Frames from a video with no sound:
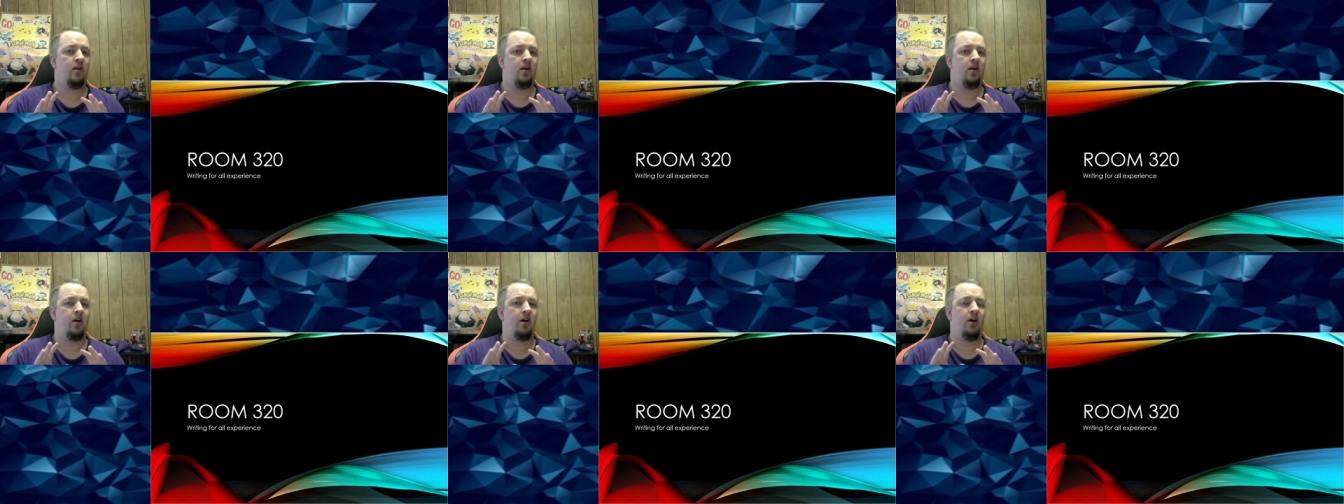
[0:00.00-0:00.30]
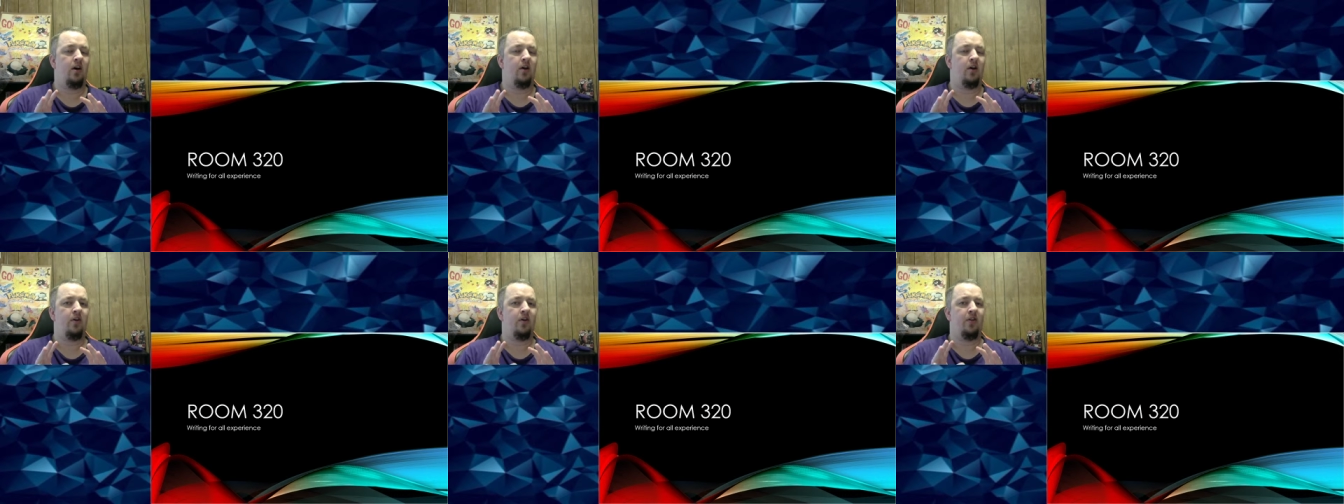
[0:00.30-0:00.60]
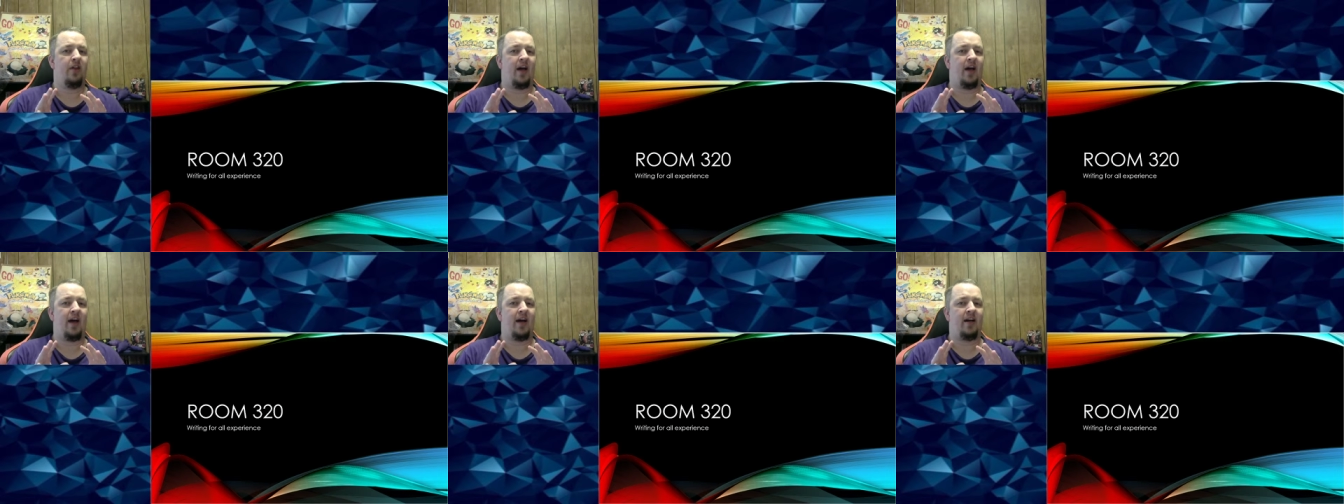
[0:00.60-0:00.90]

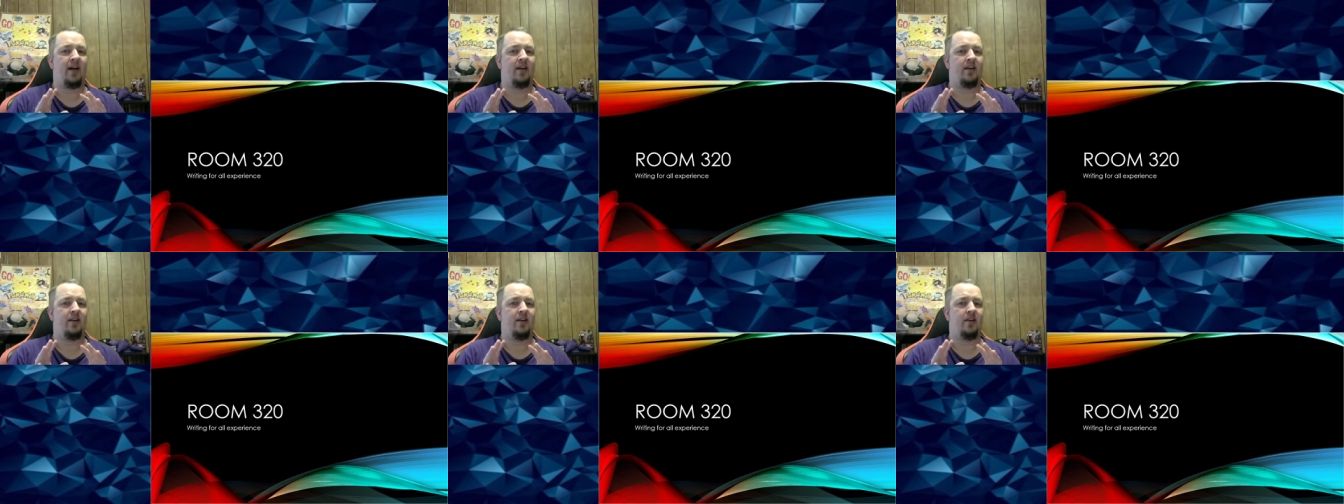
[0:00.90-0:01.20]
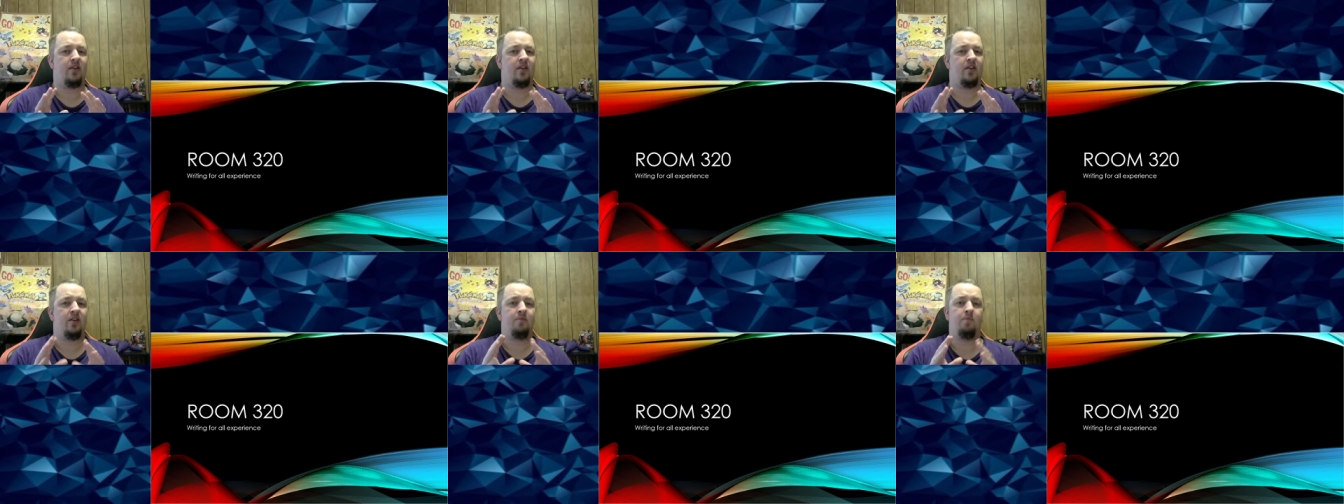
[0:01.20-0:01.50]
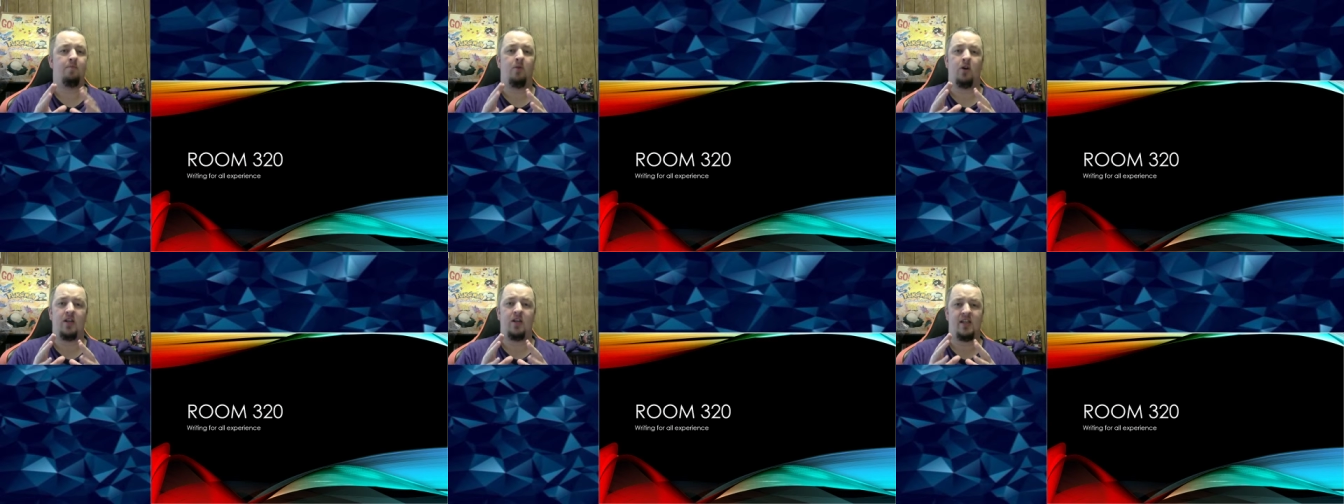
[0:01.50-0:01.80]
that this
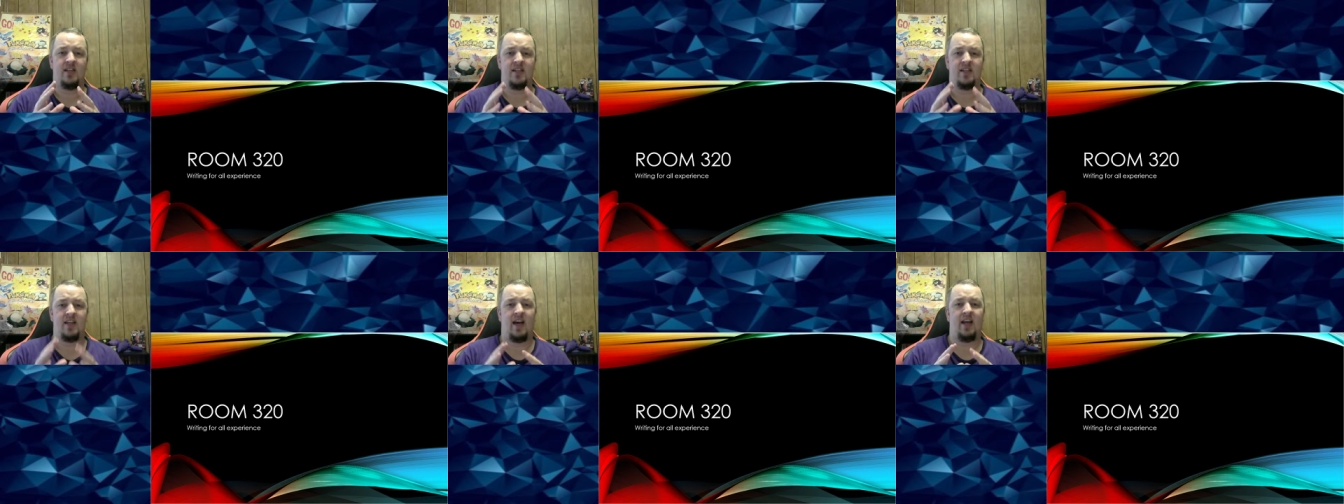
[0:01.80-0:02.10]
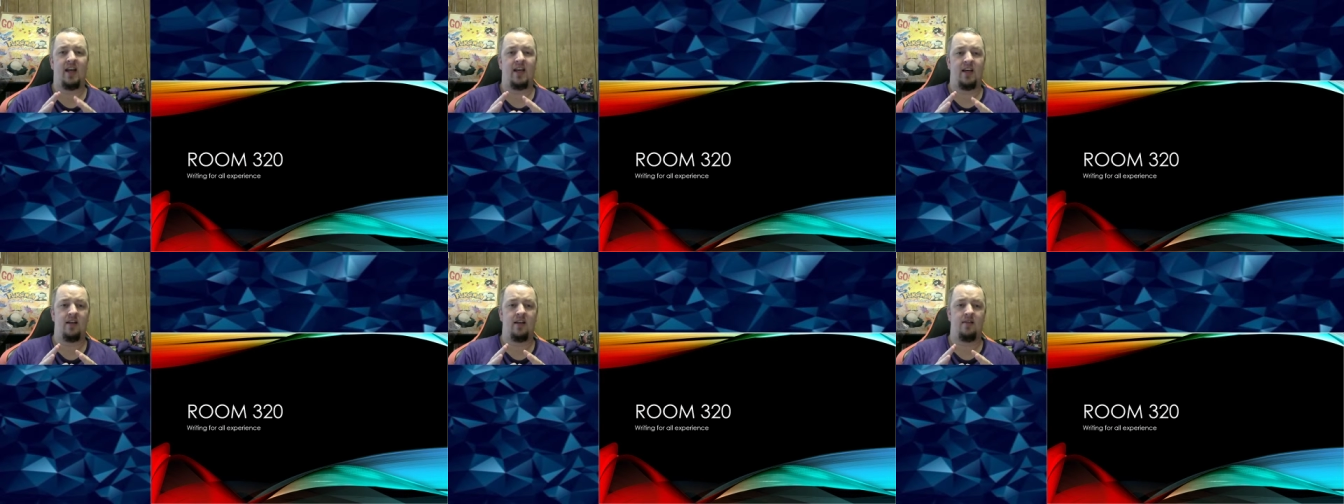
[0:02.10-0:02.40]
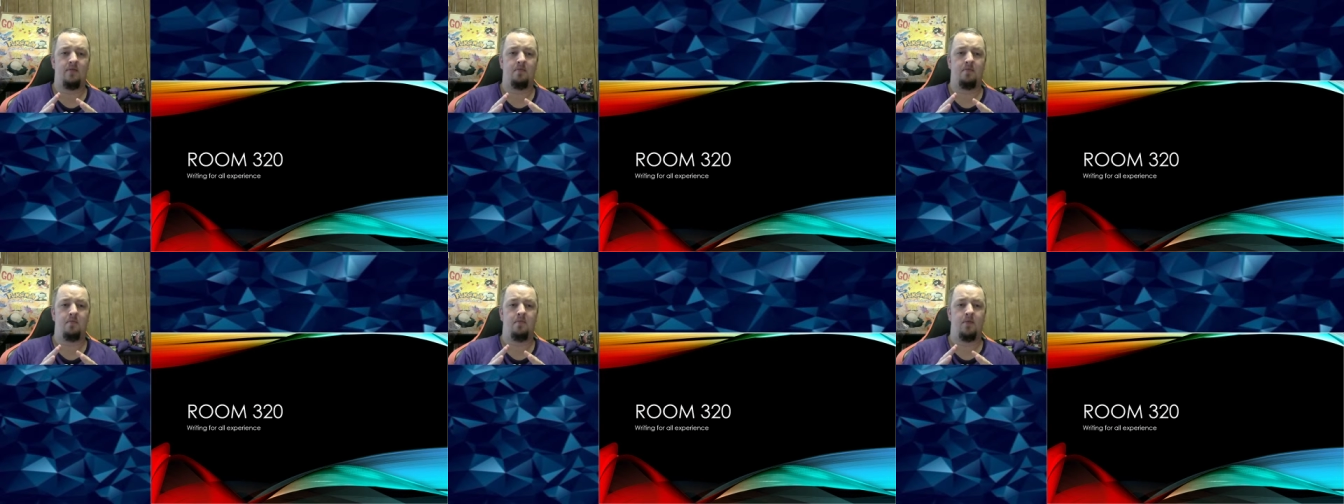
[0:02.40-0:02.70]
book is set in?